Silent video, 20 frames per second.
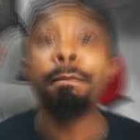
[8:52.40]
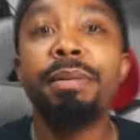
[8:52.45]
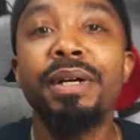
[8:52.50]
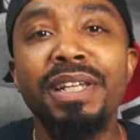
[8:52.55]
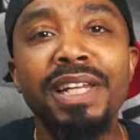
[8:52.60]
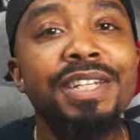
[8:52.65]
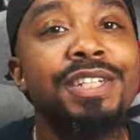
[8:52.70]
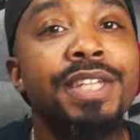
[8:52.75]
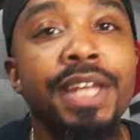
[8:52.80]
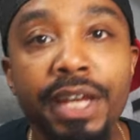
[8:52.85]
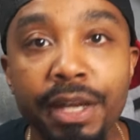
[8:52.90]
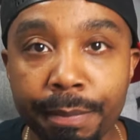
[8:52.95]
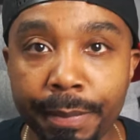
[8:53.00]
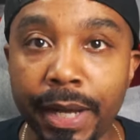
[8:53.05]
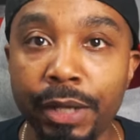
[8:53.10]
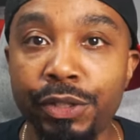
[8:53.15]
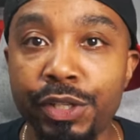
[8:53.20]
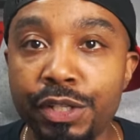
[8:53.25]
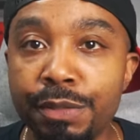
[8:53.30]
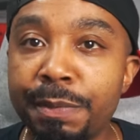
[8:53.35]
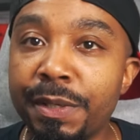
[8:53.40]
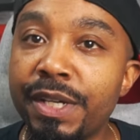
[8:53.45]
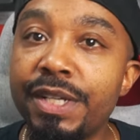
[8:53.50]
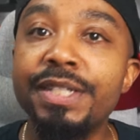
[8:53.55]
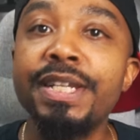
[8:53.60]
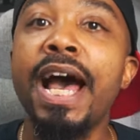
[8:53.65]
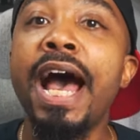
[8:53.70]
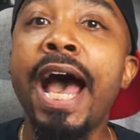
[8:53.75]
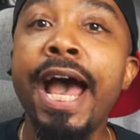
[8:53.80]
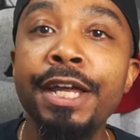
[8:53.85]
but let's think about this
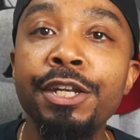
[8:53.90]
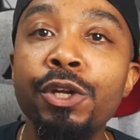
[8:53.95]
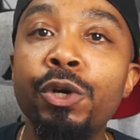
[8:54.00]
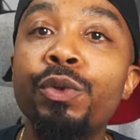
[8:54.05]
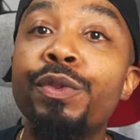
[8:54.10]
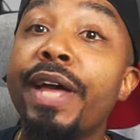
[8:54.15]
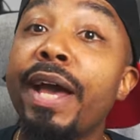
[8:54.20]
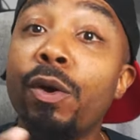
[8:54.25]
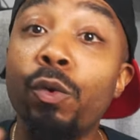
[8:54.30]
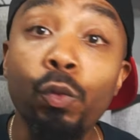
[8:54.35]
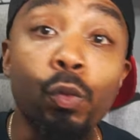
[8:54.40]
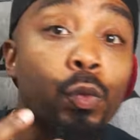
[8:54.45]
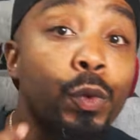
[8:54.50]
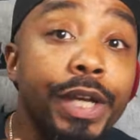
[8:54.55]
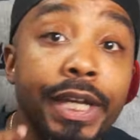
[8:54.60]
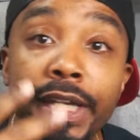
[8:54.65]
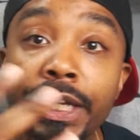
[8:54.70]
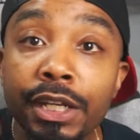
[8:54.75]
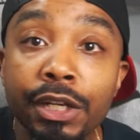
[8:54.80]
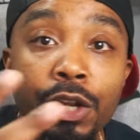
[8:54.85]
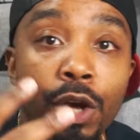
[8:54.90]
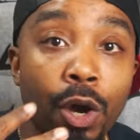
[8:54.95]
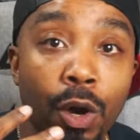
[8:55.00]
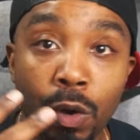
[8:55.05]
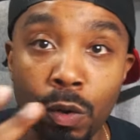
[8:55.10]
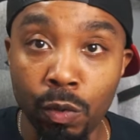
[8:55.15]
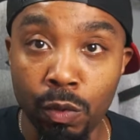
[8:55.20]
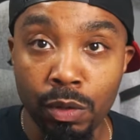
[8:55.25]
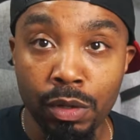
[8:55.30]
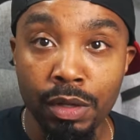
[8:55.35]
because I know that we
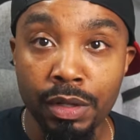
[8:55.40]
know